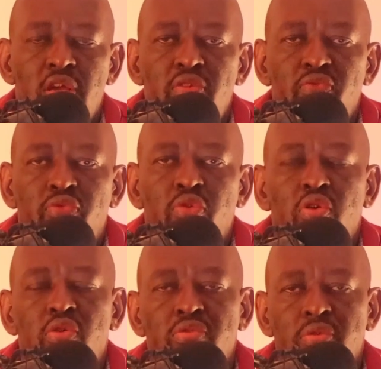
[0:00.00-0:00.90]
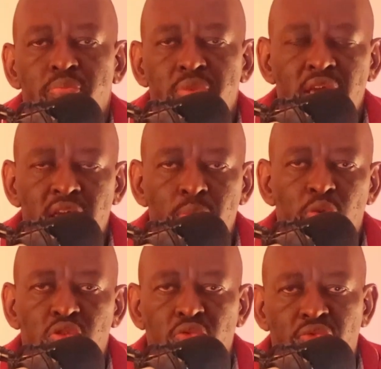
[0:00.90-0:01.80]
involves being
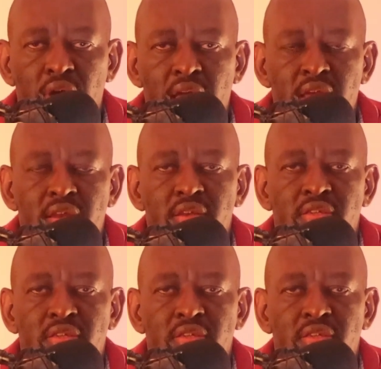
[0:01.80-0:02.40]
able to find